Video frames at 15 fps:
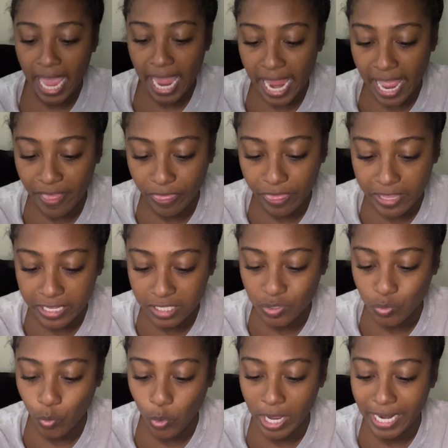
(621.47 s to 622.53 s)
and this
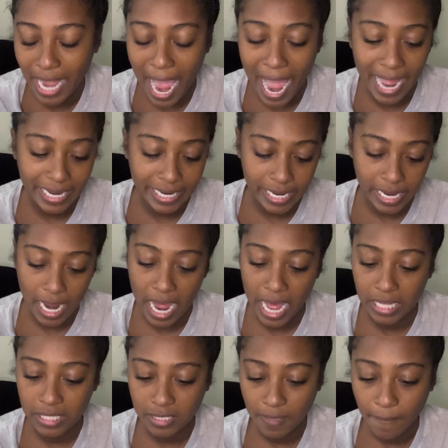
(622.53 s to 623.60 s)
one I got
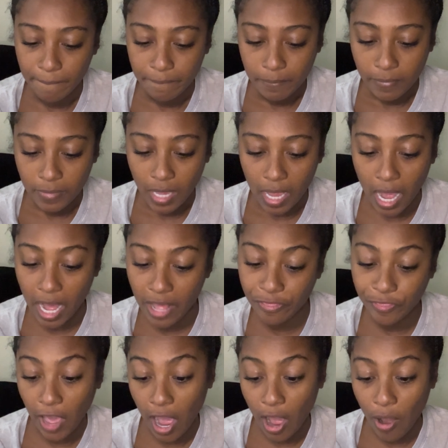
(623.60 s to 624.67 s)
a
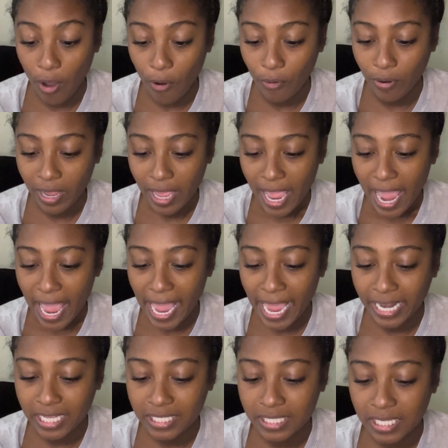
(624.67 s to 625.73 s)
thong, and
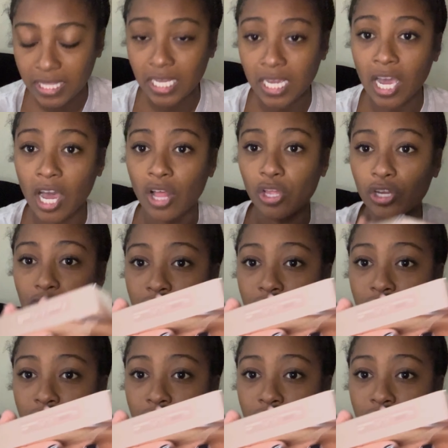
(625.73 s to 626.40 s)
it's in the color